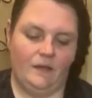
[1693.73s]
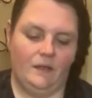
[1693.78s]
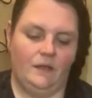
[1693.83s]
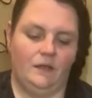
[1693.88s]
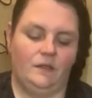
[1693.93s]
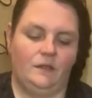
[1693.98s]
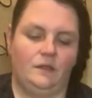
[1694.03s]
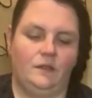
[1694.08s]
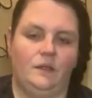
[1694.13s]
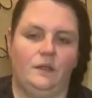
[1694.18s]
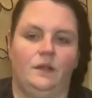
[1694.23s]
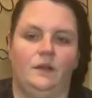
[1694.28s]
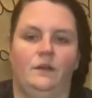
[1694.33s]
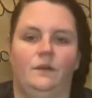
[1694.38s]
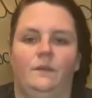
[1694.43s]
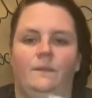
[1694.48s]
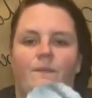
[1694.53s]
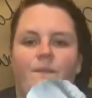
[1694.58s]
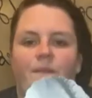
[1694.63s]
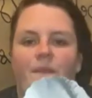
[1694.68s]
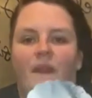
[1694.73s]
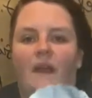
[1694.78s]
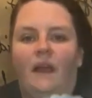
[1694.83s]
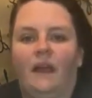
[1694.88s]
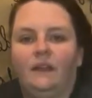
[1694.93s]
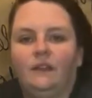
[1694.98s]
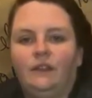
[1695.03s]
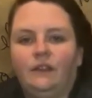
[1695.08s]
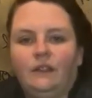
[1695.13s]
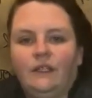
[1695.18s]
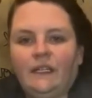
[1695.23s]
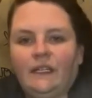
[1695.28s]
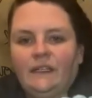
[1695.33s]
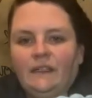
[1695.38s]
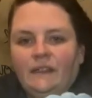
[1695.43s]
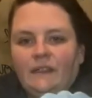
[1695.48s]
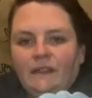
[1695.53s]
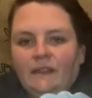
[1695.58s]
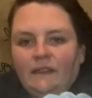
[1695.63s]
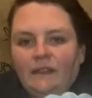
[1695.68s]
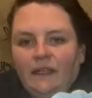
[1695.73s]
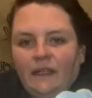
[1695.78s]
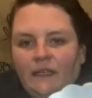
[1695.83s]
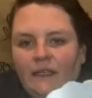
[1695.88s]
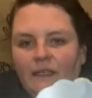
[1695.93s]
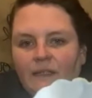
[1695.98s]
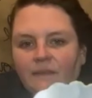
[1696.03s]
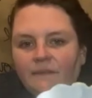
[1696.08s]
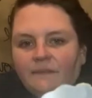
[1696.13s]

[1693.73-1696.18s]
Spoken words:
So, as you can see,